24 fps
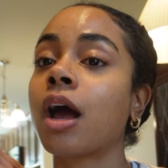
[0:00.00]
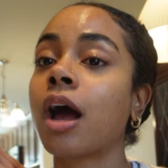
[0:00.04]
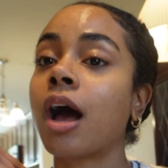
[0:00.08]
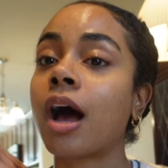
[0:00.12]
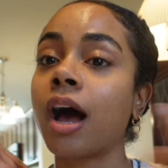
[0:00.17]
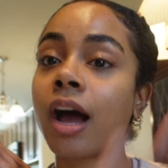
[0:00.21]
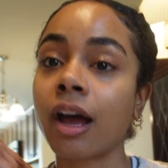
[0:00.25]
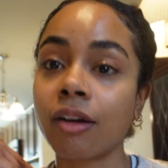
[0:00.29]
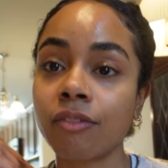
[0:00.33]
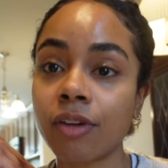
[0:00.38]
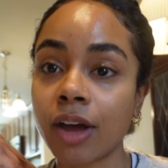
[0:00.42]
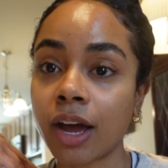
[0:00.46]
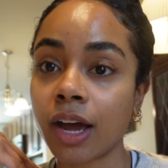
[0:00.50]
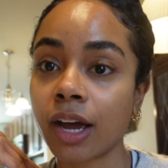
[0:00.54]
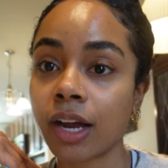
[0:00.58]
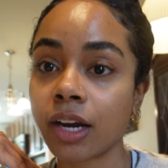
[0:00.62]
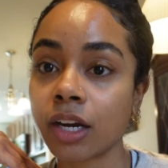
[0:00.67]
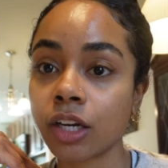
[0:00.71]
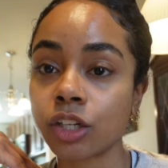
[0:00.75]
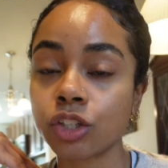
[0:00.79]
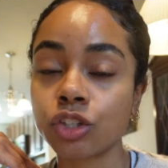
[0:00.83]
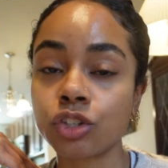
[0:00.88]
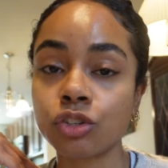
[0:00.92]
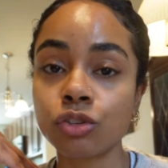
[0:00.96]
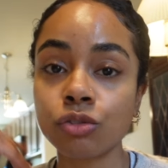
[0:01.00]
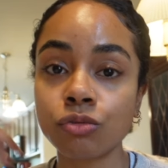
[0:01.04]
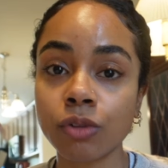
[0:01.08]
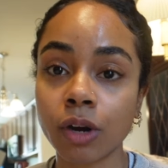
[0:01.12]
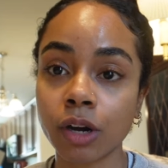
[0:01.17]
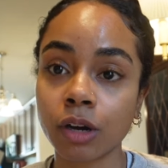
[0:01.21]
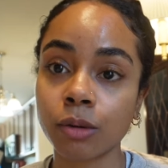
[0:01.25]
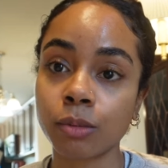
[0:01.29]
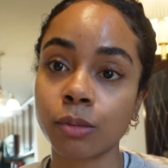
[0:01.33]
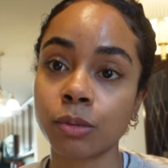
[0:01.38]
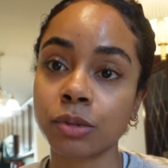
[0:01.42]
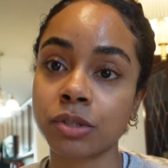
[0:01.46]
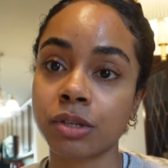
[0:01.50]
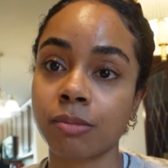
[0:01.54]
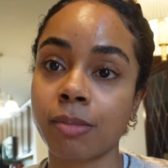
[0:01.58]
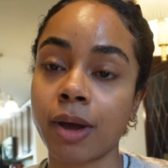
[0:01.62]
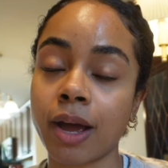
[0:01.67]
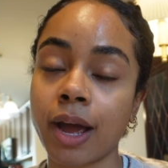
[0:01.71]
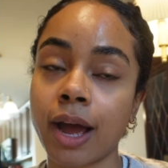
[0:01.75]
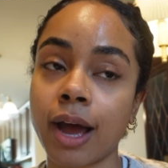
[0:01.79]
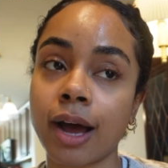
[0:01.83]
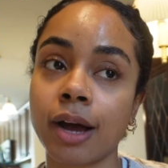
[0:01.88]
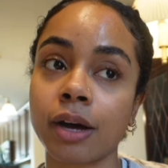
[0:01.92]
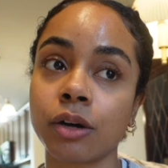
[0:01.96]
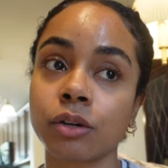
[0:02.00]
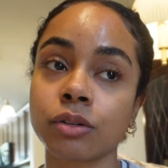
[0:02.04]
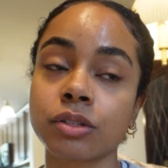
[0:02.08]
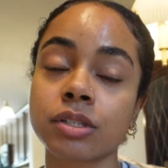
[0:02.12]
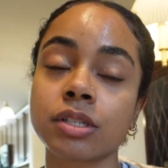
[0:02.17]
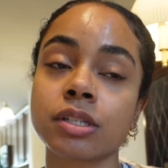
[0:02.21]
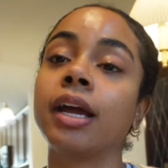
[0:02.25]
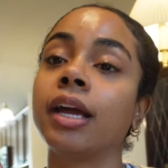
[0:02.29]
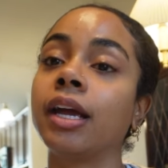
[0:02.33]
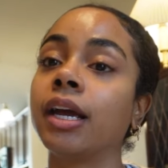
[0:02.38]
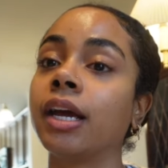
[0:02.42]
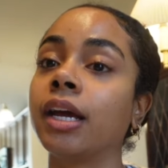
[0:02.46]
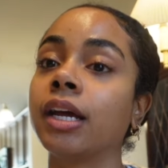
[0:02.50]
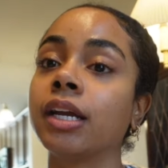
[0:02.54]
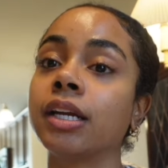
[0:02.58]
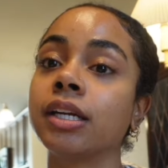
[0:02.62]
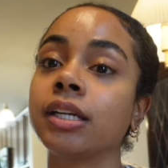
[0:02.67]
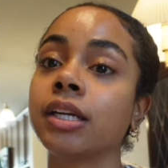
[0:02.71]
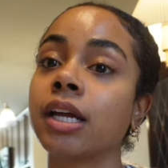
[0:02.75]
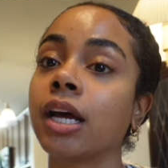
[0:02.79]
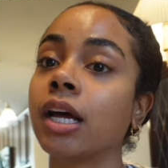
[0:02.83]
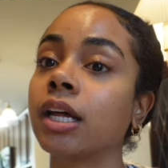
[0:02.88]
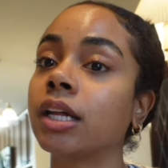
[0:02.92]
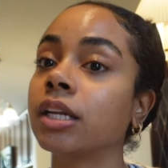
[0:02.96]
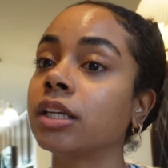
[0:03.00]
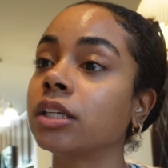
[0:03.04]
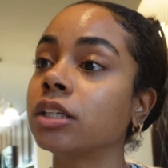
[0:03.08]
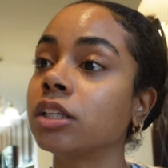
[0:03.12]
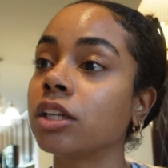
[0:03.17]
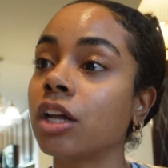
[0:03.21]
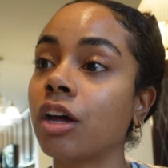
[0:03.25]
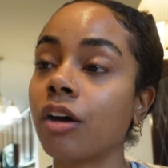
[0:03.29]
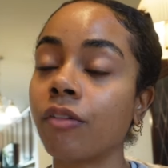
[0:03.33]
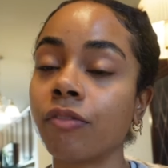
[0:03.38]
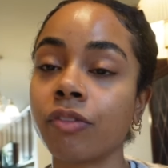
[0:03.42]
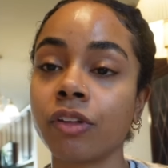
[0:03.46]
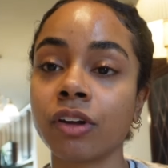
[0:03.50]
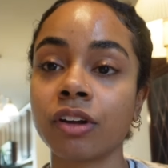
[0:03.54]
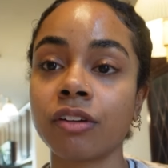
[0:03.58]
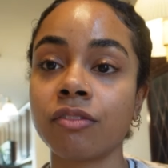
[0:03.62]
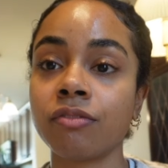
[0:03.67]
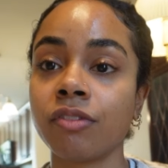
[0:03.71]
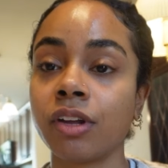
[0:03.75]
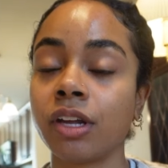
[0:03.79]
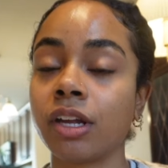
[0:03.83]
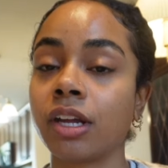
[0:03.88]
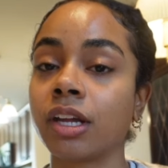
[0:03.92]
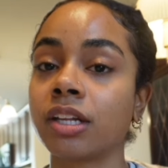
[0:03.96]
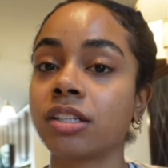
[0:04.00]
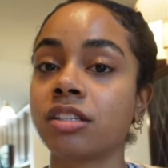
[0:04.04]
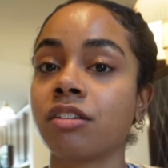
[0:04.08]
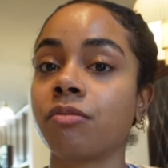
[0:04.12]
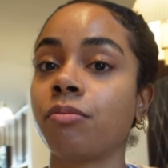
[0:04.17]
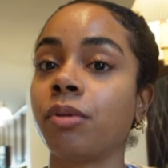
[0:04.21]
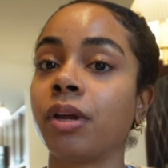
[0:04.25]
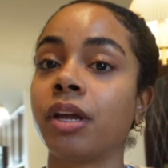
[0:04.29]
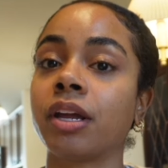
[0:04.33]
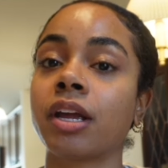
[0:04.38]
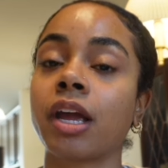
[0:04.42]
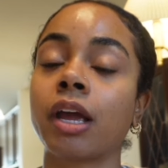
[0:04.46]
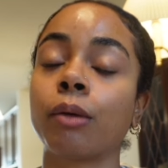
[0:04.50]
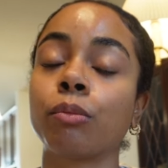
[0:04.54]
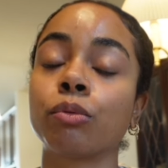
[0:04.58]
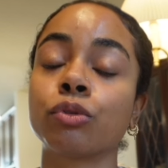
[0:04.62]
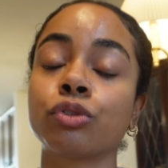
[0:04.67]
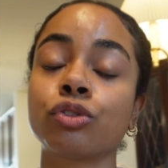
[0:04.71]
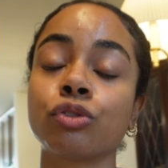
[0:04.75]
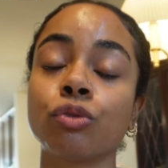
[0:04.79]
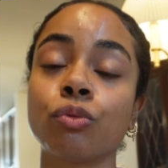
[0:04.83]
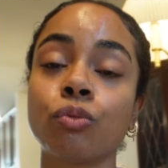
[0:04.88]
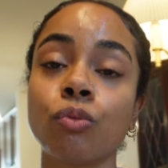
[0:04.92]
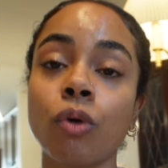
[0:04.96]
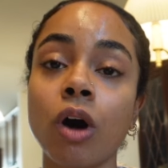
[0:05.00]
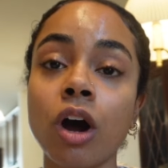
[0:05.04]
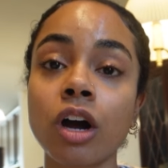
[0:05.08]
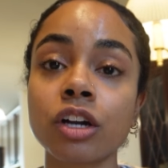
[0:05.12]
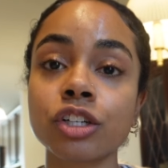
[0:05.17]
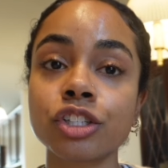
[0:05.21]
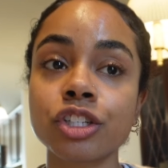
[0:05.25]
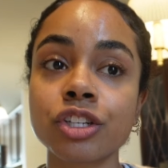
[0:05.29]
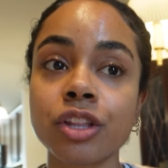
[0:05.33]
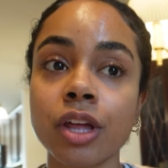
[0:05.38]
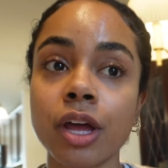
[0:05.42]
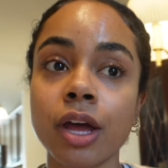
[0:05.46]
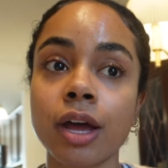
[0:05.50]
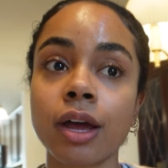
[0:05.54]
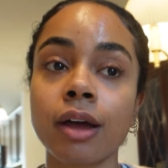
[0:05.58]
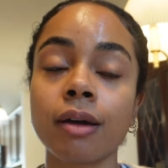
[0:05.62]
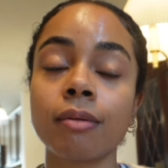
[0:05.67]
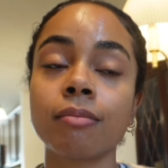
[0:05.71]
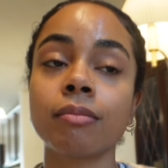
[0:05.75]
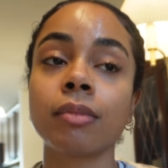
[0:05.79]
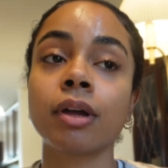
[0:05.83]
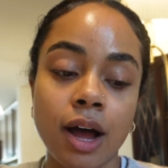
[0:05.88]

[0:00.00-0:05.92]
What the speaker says: I've had 2 ruggables in my house and love the convenience of being able to wash them.